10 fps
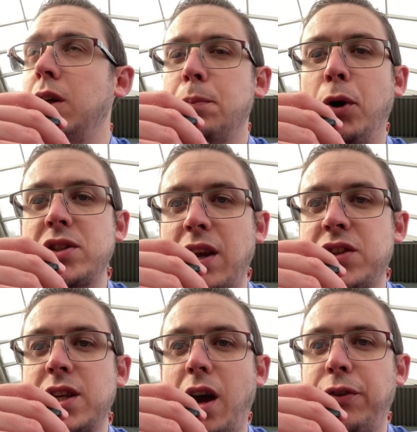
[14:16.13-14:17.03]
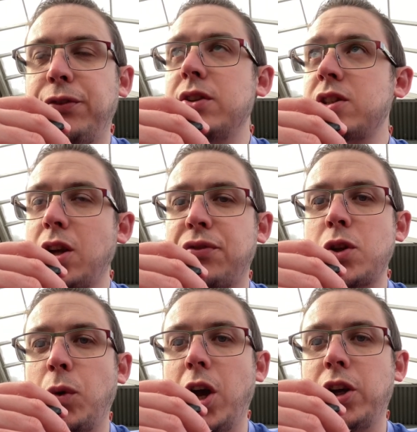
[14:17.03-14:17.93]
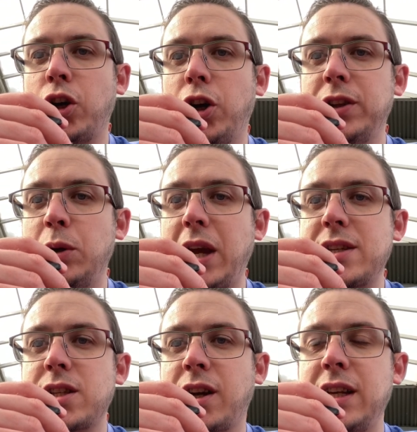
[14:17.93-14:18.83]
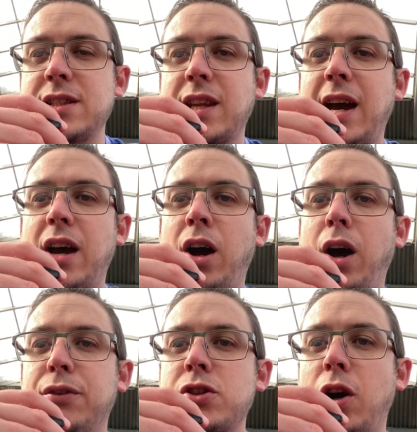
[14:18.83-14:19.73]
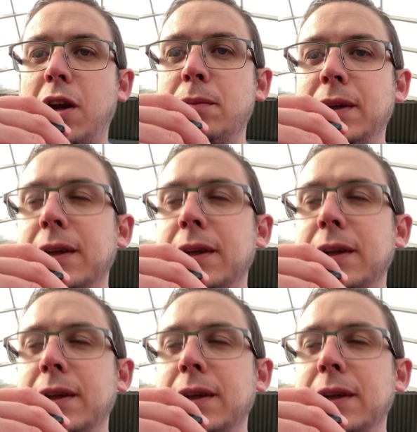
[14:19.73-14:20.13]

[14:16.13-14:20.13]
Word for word: positive stuff, stuff to work on. They'll get stuck into that at half time.